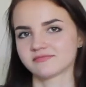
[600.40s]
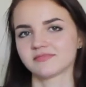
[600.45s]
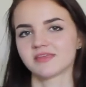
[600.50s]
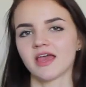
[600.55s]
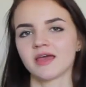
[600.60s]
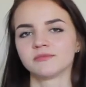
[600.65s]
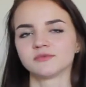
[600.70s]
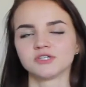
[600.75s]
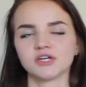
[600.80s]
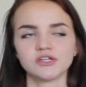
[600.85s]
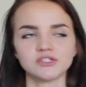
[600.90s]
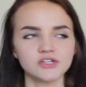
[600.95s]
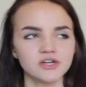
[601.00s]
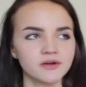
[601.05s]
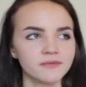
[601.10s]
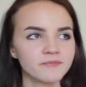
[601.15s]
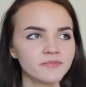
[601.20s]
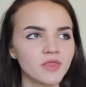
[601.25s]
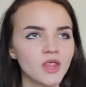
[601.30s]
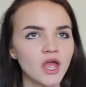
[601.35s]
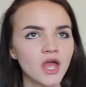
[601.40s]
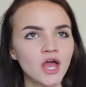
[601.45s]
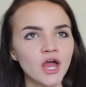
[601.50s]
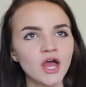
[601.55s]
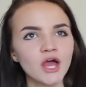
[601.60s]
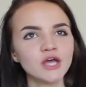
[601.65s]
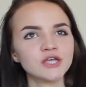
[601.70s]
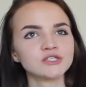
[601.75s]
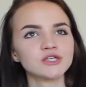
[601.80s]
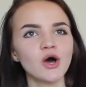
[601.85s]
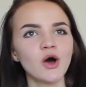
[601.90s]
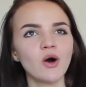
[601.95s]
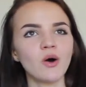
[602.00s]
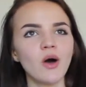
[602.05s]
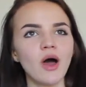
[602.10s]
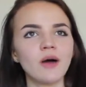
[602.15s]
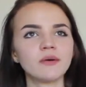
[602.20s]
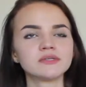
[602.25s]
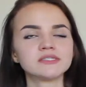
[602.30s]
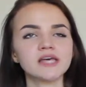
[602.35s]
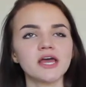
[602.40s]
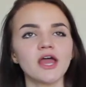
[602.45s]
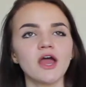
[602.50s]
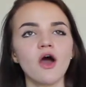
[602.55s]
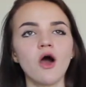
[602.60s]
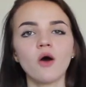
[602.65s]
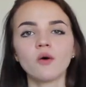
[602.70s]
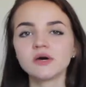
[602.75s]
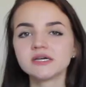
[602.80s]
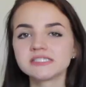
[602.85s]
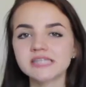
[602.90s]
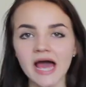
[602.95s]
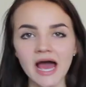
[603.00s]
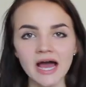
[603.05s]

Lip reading: a game changer. So I would say always